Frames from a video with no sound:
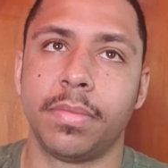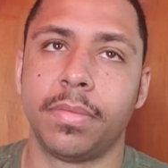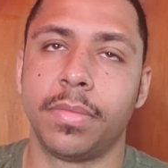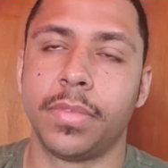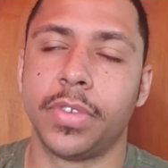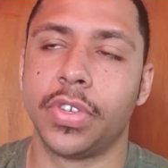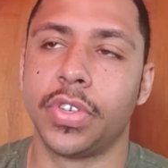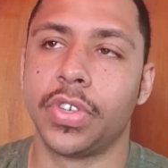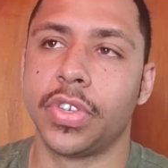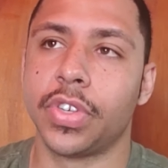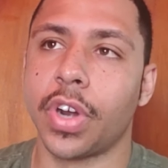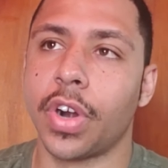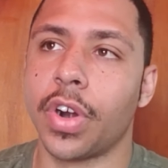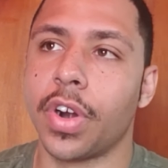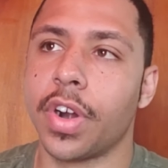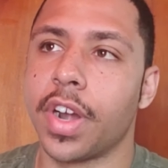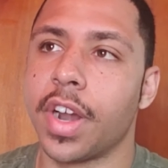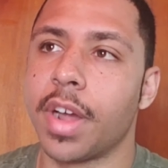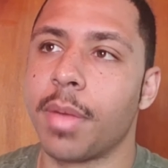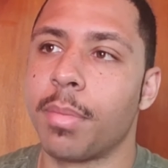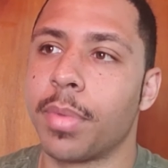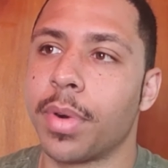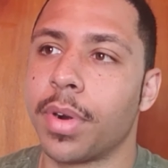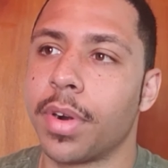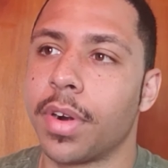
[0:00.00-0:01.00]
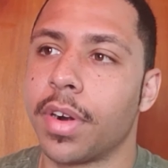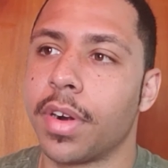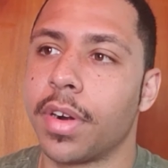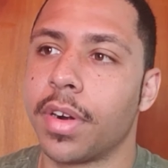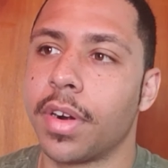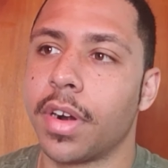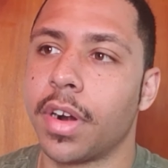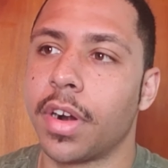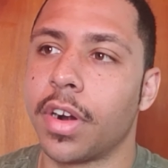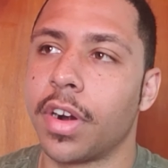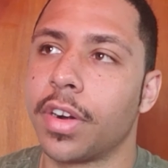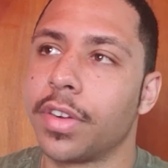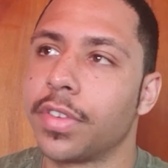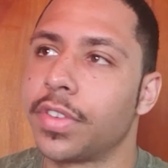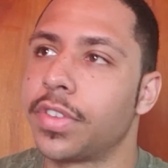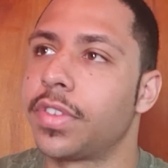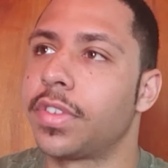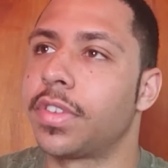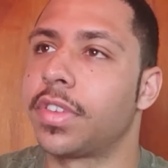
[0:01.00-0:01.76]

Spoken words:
cert number or